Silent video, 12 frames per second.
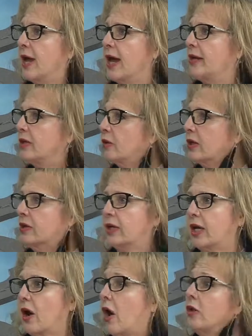and you can look
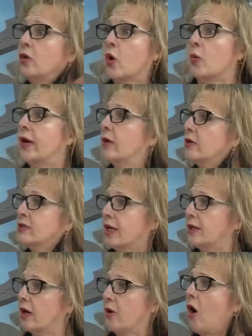at all the court records
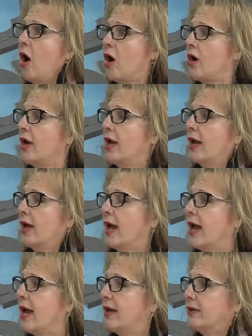that there are. Really?
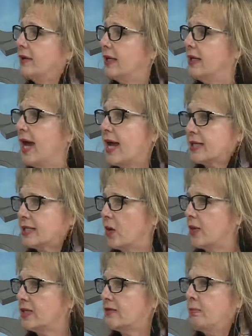And yes, yeah, so
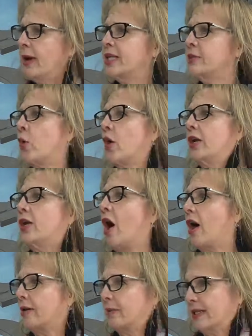it's much more
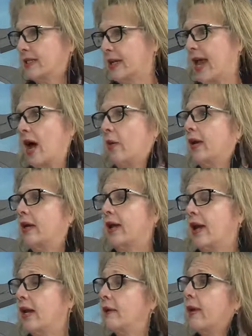anonymous now, and
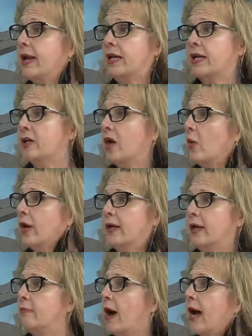anybody can go in
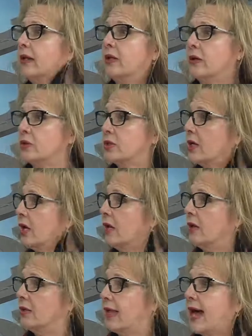and mine those
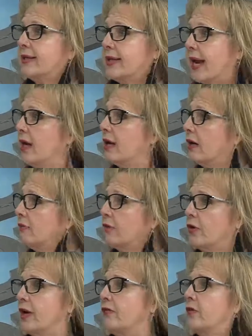that data
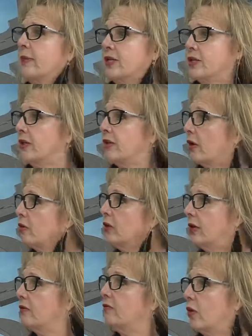for information that they're
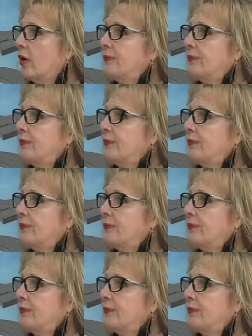looking for.